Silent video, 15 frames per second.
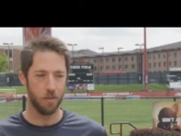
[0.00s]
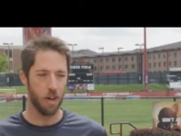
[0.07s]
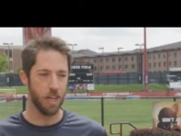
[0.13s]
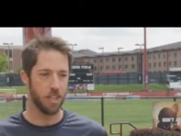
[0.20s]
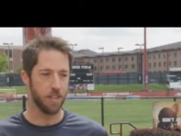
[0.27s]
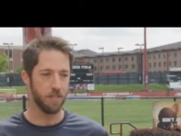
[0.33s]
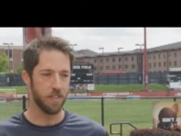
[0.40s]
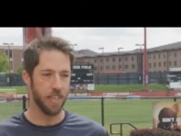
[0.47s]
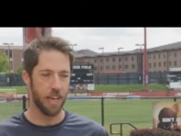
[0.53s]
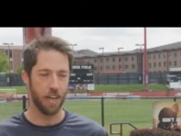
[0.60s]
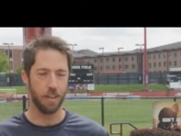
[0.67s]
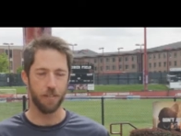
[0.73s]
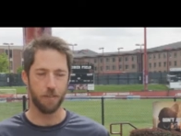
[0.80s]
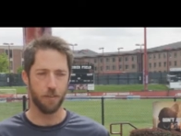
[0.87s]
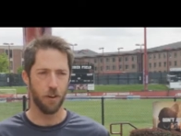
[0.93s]
rush of
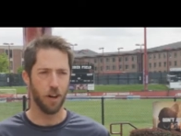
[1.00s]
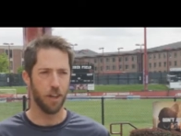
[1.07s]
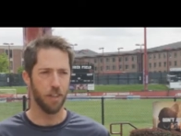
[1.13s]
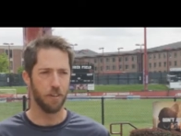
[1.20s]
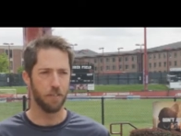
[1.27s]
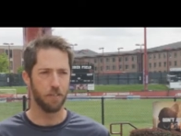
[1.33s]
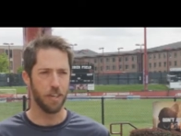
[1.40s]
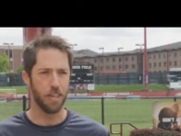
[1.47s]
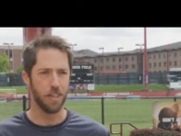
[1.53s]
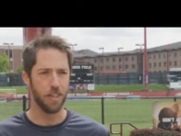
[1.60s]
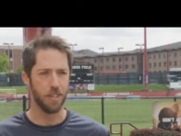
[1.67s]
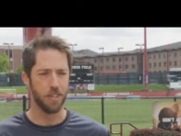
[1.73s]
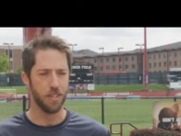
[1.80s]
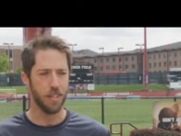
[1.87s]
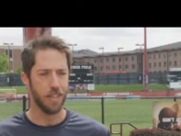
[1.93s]
setting foot on the
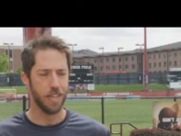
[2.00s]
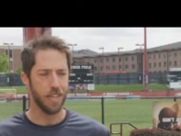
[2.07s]
field